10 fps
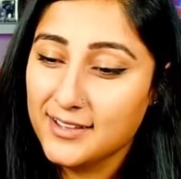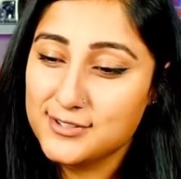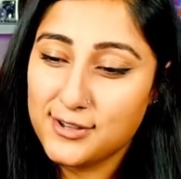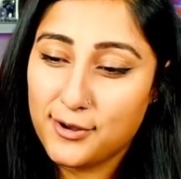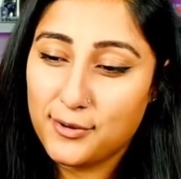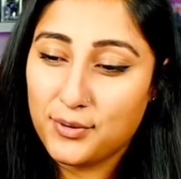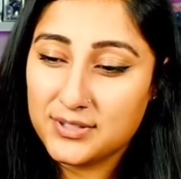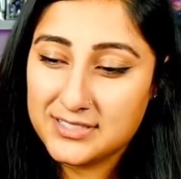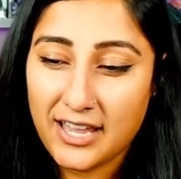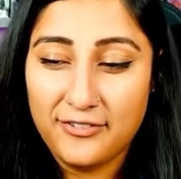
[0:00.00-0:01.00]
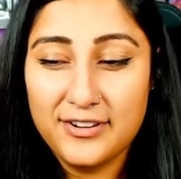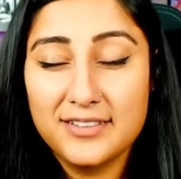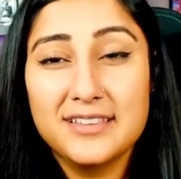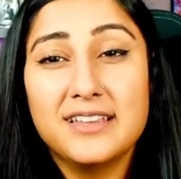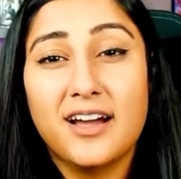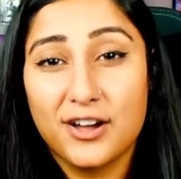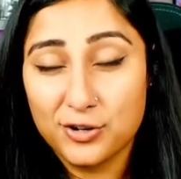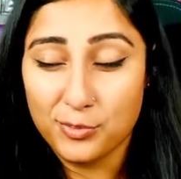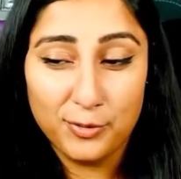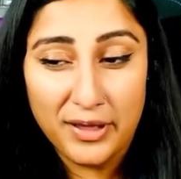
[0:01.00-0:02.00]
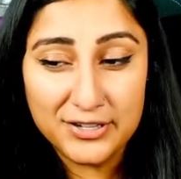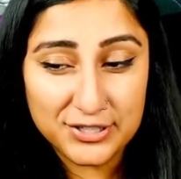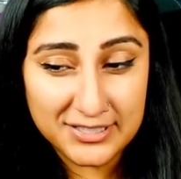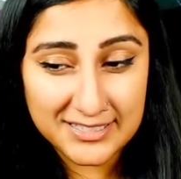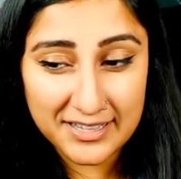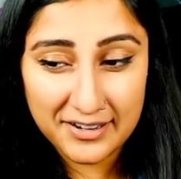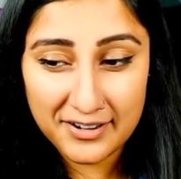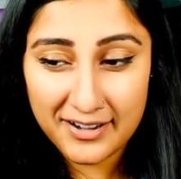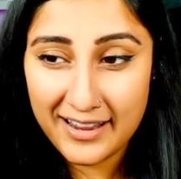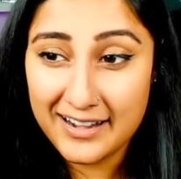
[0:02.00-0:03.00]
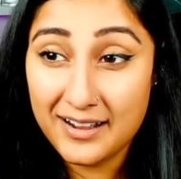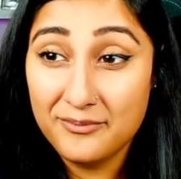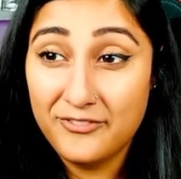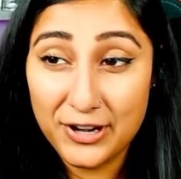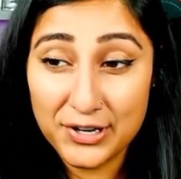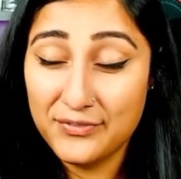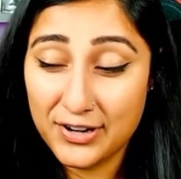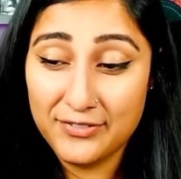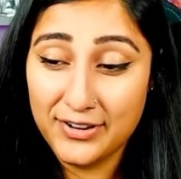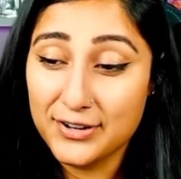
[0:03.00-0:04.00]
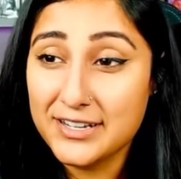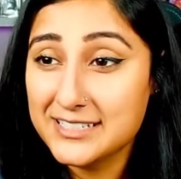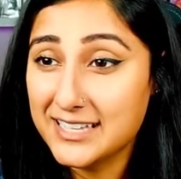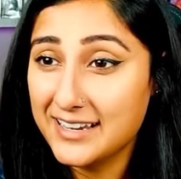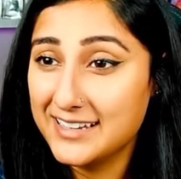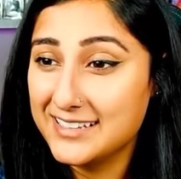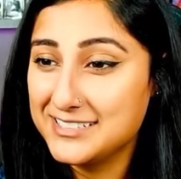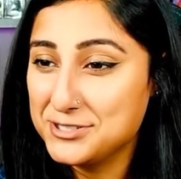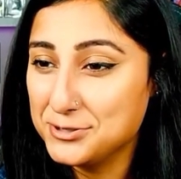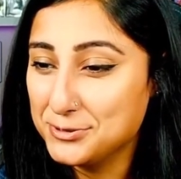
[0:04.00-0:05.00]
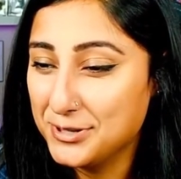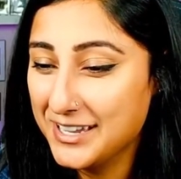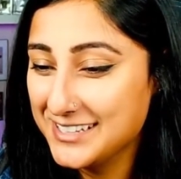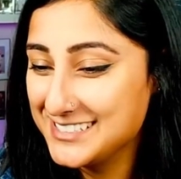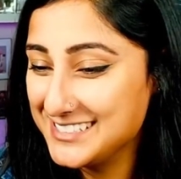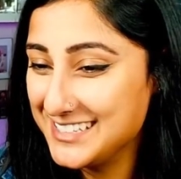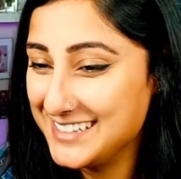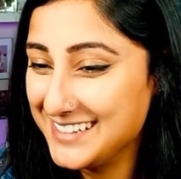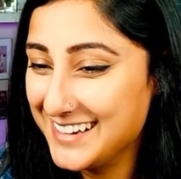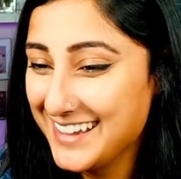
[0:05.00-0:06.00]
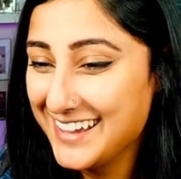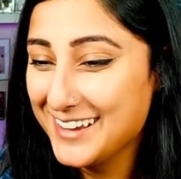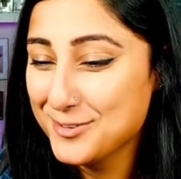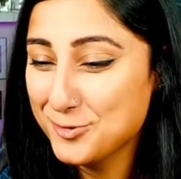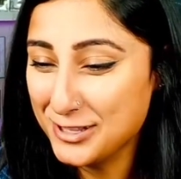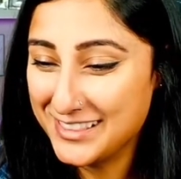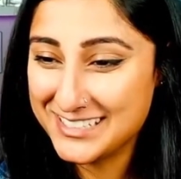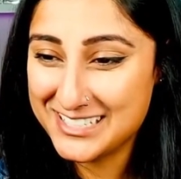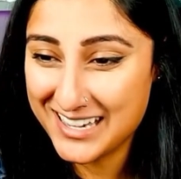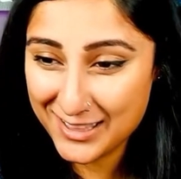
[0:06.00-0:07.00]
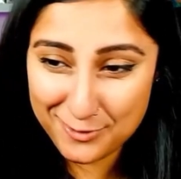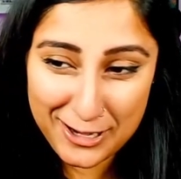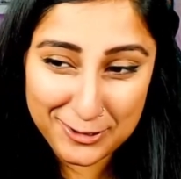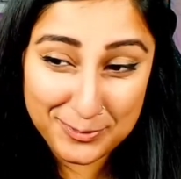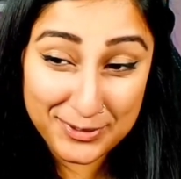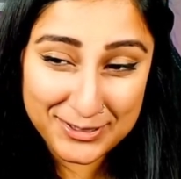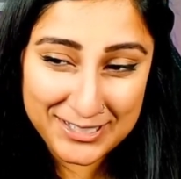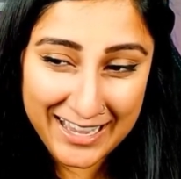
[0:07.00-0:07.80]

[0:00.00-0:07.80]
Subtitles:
So definitely honorable mentions there. And I'm very, very, very excited to see what this Death Rattle build